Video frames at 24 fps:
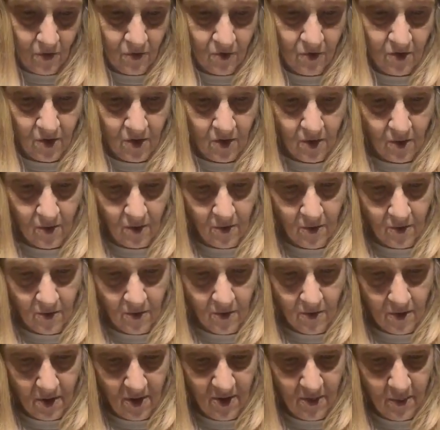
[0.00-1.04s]
So,
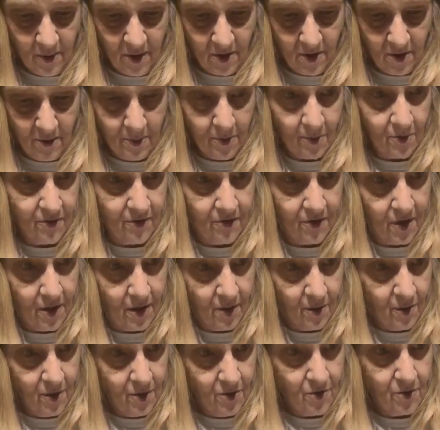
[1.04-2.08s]
let's pick up our
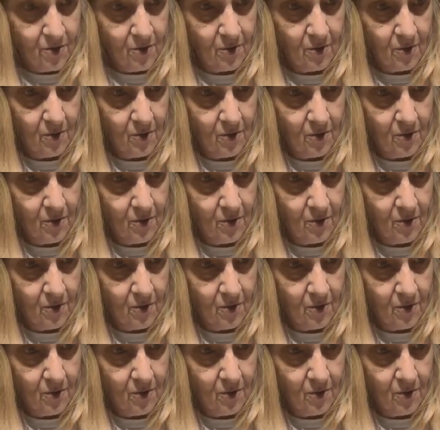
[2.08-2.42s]
flowers.